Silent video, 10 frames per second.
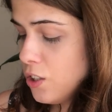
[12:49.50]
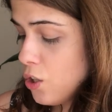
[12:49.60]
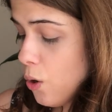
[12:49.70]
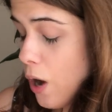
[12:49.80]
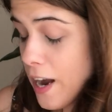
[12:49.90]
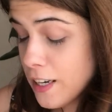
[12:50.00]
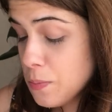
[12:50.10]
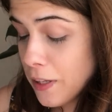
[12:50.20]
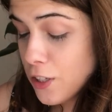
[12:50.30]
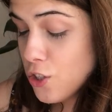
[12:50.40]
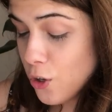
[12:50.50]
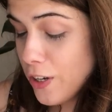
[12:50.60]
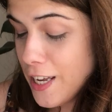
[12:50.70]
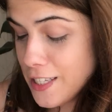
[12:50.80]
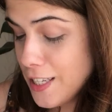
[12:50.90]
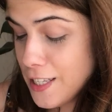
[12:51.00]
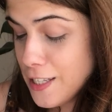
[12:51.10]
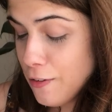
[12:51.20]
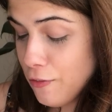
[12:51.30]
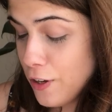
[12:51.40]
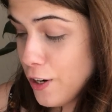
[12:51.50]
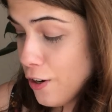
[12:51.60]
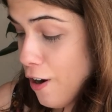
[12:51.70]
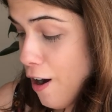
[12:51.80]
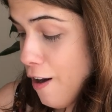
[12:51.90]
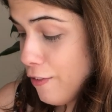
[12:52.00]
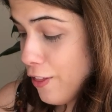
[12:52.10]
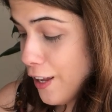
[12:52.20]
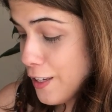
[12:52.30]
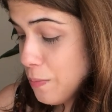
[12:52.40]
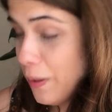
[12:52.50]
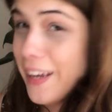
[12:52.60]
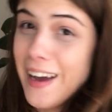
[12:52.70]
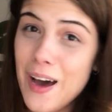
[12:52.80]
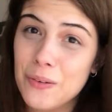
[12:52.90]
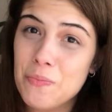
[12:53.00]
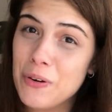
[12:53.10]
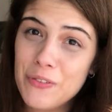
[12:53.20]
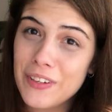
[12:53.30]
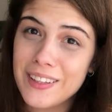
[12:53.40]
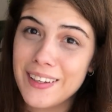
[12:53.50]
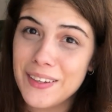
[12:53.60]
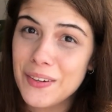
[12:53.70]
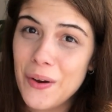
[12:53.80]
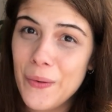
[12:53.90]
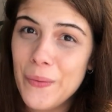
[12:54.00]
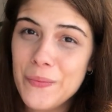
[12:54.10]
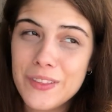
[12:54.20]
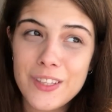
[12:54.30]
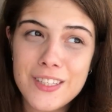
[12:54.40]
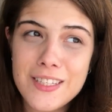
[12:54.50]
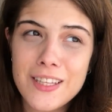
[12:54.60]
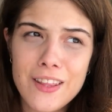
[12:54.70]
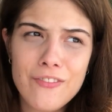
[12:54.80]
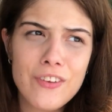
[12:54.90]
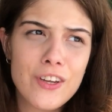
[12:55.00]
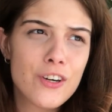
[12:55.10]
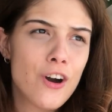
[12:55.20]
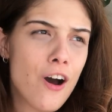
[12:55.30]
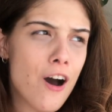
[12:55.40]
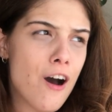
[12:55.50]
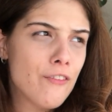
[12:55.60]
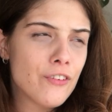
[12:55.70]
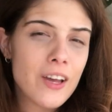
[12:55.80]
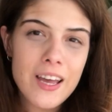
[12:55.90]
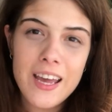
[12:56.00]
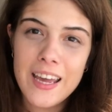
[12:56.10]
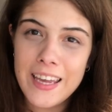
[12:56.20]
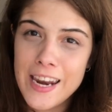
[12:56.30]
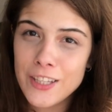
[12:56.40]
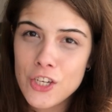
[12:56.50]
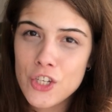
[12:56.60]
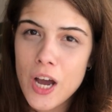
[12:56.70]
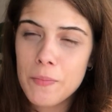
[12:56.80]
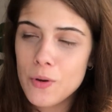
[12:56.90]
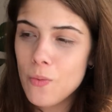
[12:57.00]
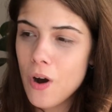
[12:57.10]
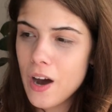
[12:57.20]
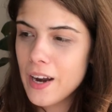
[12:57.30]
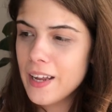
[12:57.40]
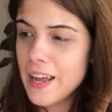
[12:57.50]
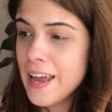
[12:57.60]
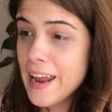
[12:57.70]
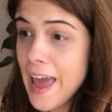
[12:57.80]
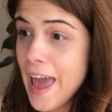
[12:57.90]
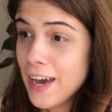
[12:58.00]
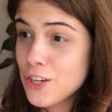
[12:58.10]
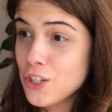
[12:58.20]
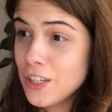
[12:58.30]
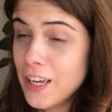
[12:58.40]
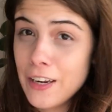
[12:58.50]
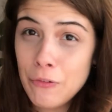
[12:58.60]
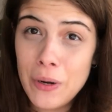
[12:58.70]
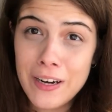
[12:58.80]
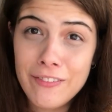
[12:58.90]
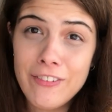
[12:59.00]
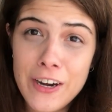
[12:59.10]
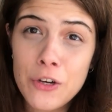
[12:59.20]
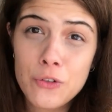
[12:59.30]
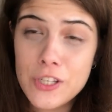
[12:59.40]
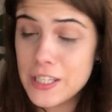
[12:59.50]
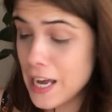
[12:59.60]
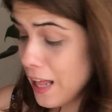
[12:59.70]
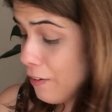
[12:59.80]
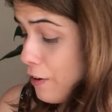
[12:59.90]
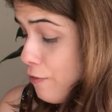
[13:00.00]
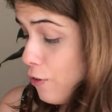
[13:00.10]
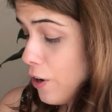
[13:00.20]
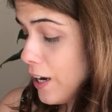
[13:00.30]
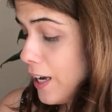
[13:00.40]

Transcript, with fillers: So unexpected joy, yes, this is the fear of things playing out perfectly, you know? This is the fear of getting the job you wanted and actually getting very good salary for